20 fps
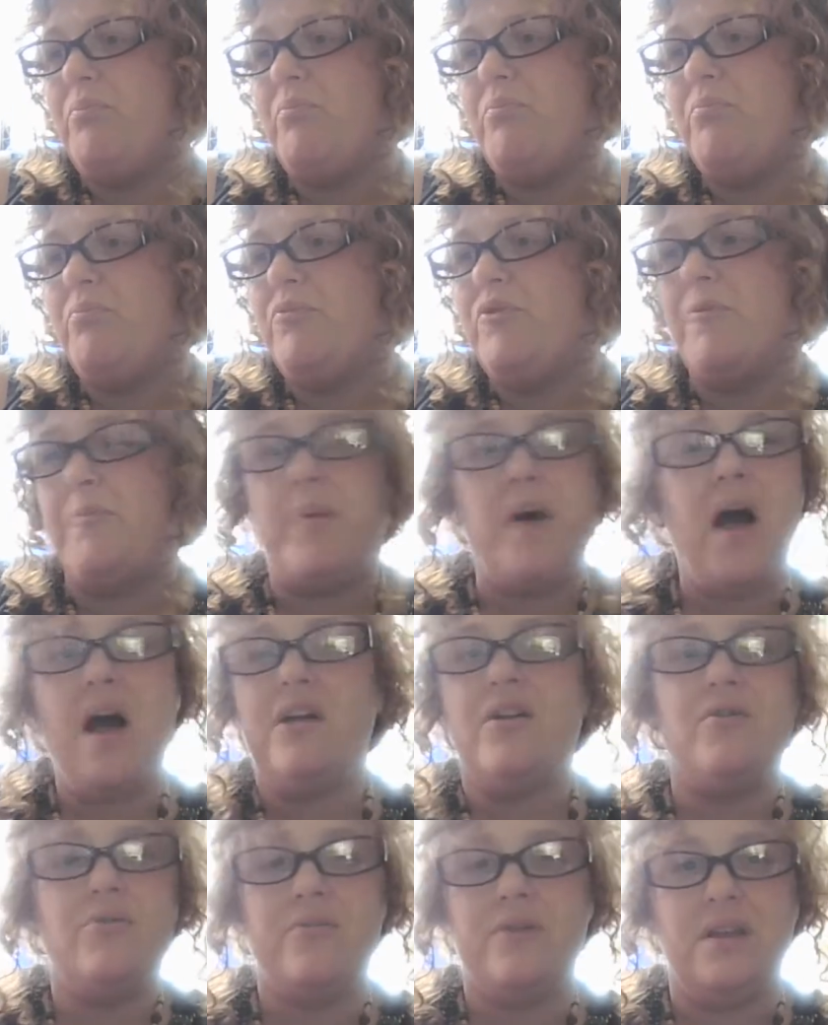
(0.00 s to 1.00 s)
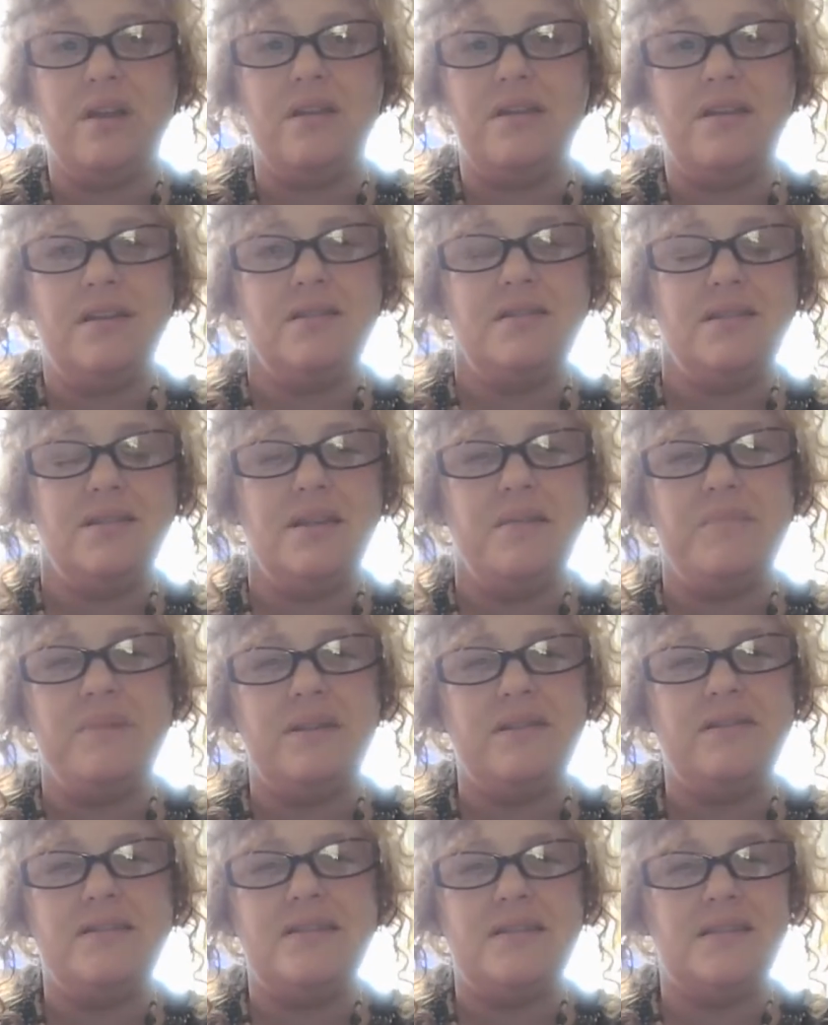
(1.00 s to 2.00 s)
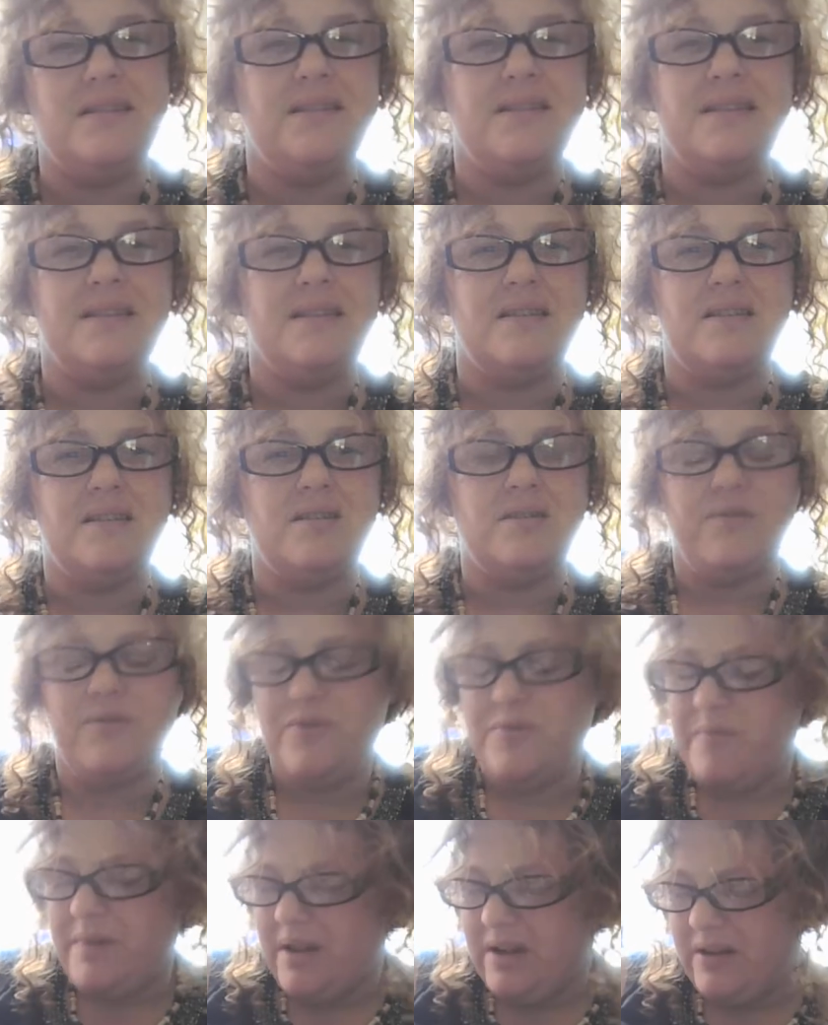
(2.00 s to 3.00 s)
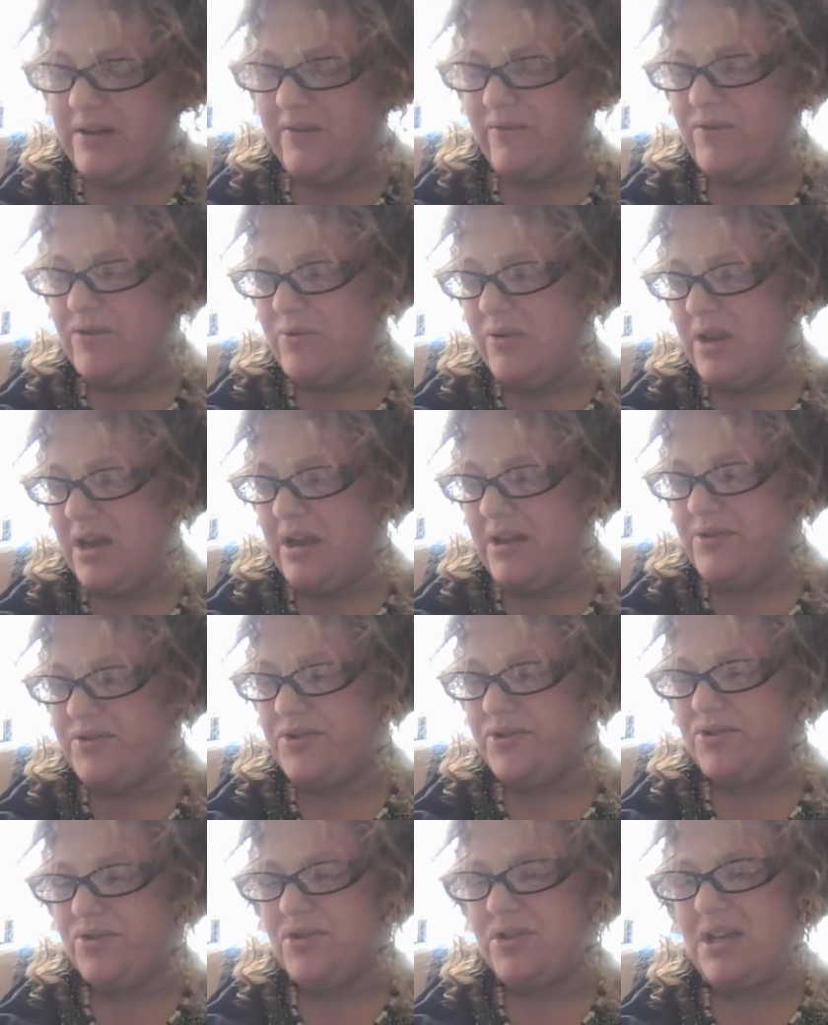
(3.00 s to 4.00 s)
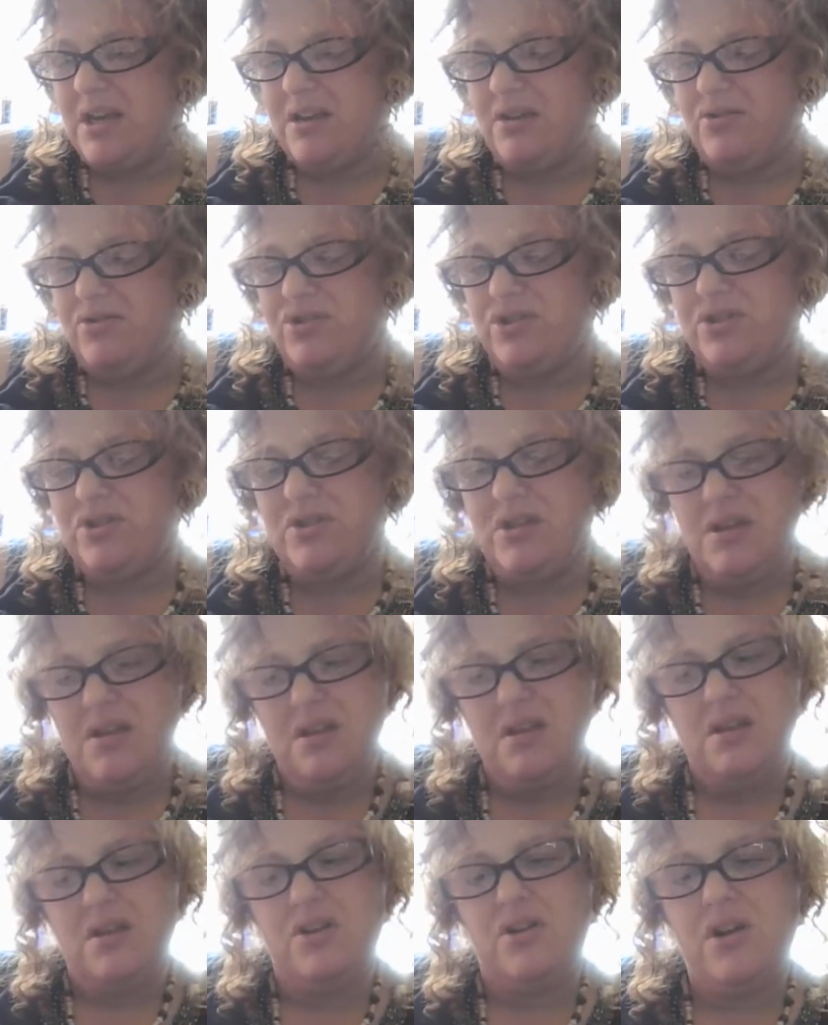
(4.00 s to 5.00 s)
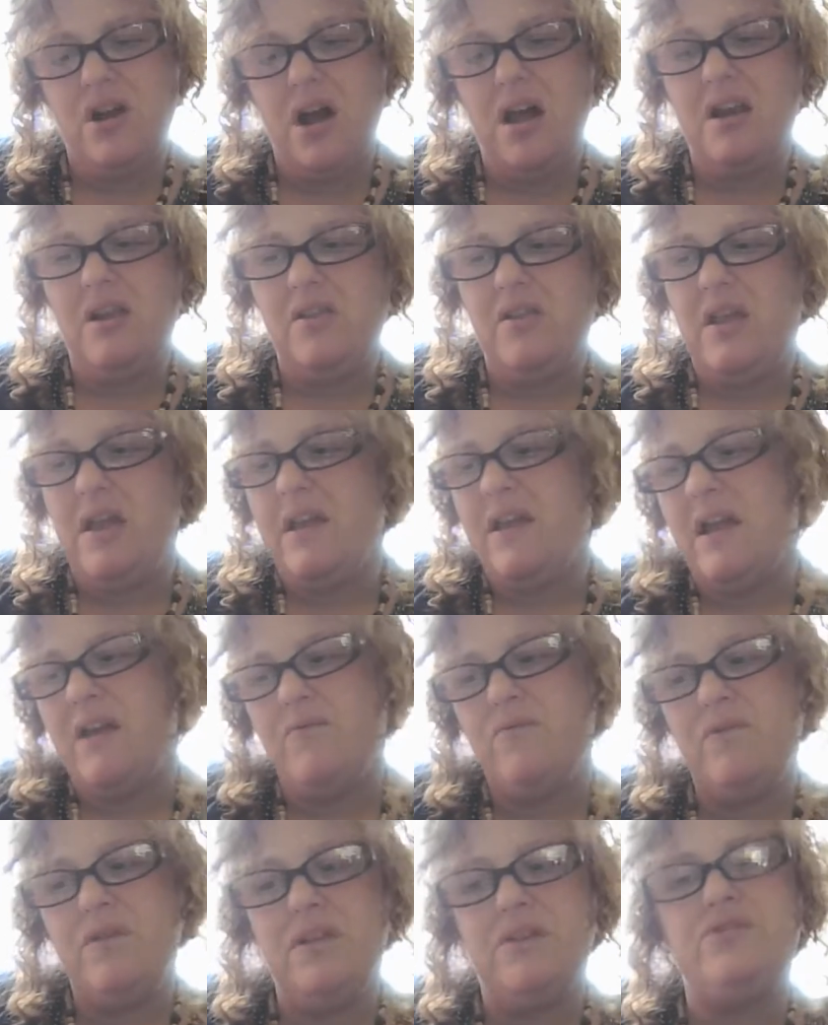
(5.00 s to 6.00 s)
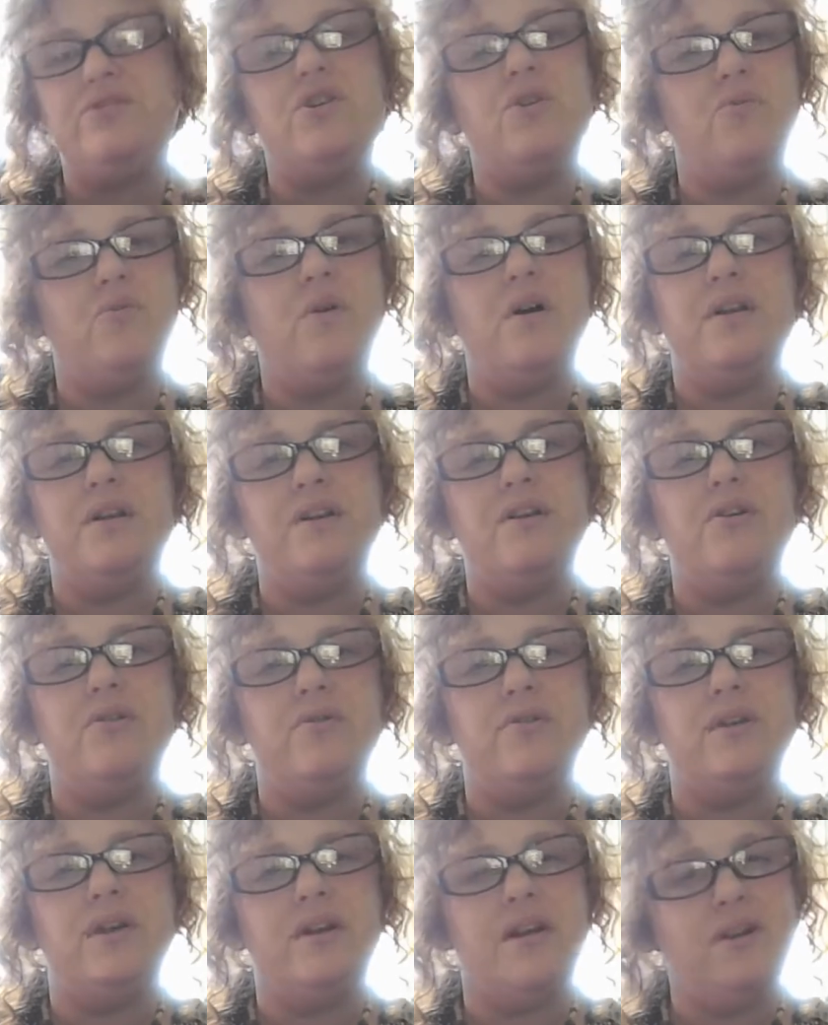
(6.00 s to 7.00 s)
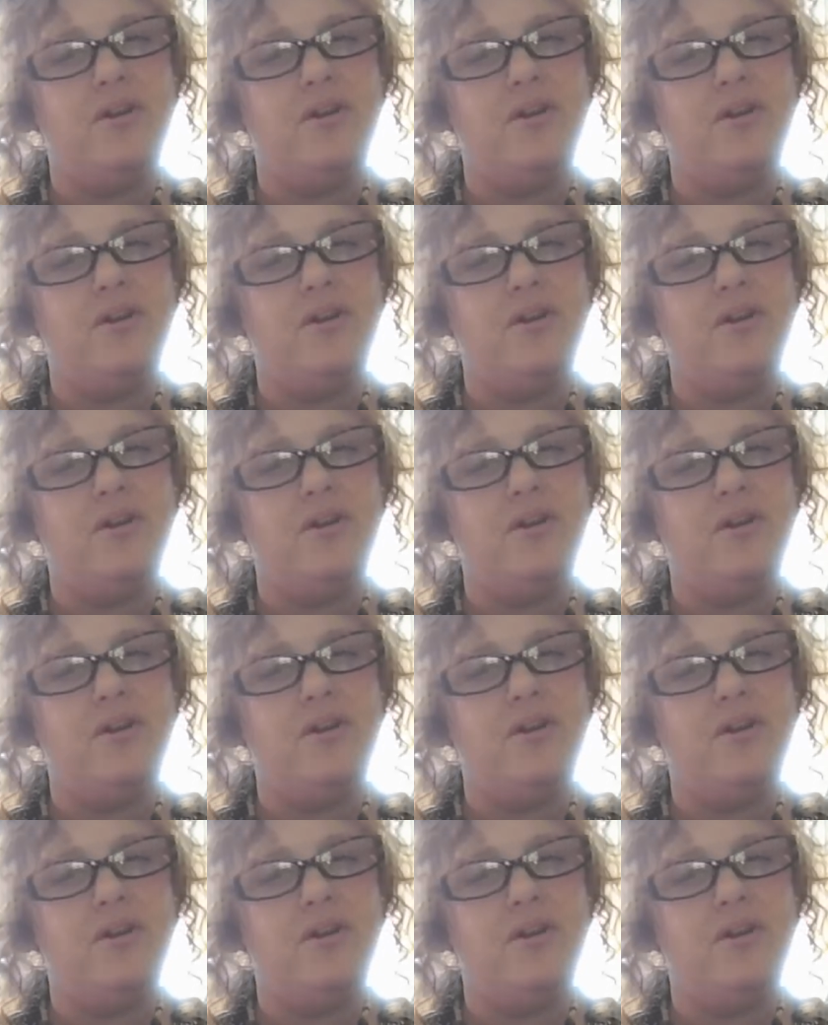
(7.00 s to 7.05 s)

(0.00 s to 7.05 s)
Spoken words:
debauchery in some instances for many of you Cancers, that you're kind of like, I really don't want to go there.